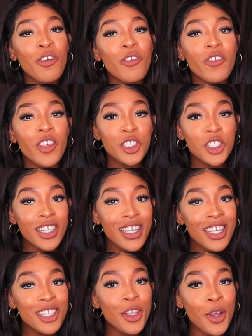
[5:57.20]

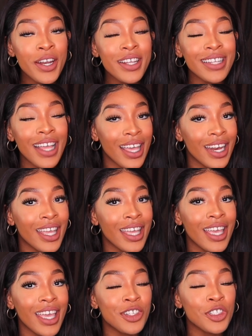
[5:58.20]
officially started
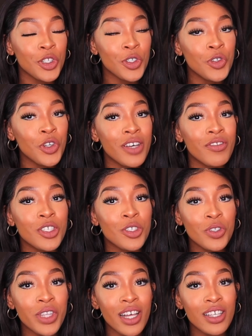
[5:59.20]
dating in June of
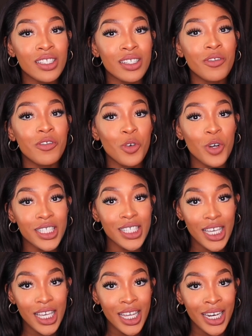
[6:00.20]

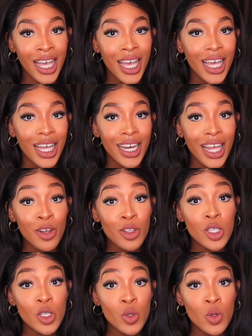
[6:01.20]
2014.
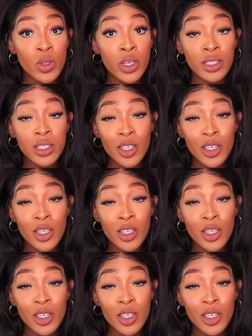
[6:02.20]
Now, to tell